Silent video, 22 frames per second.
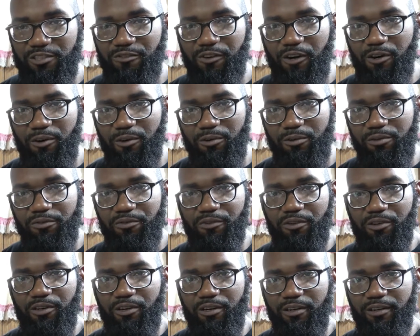phone
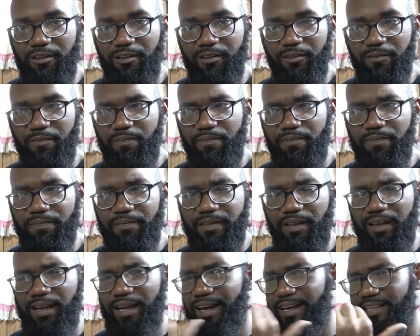for
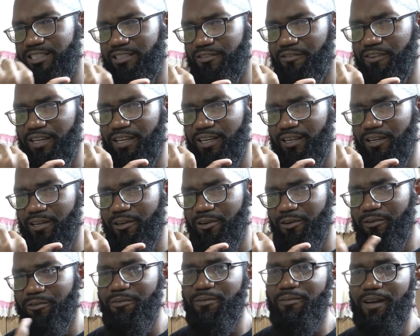the last
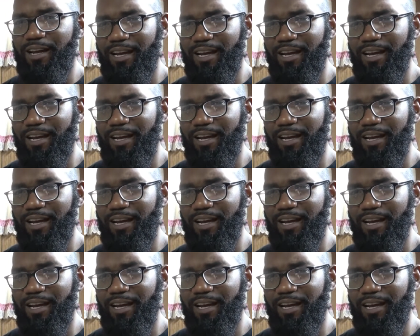video,